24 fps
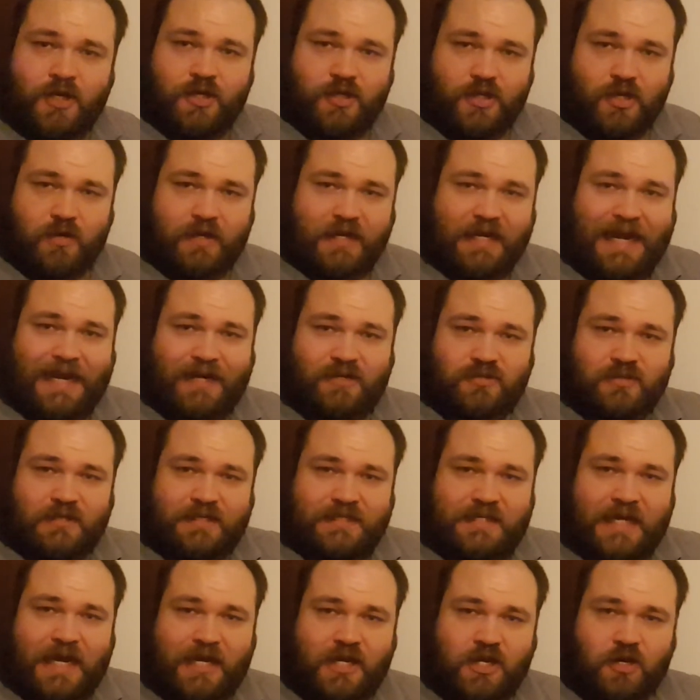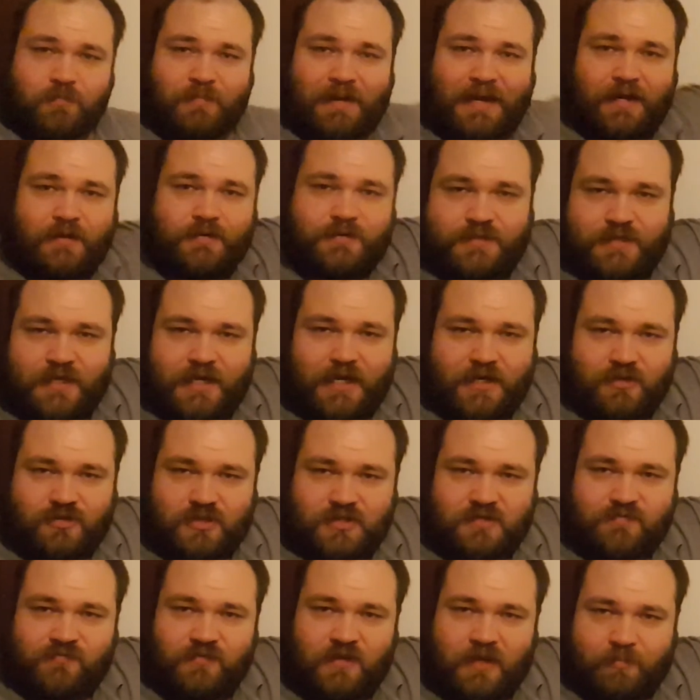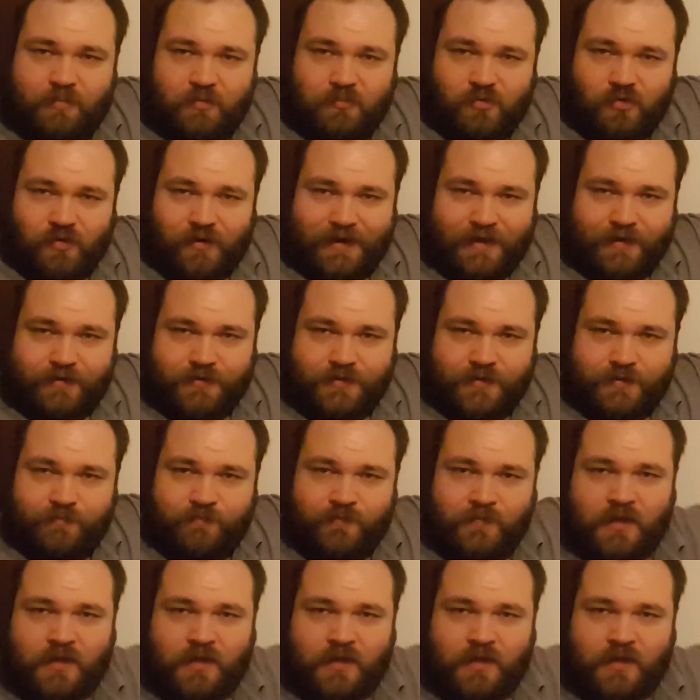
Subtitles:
you can actually take your bounds and just flip them around.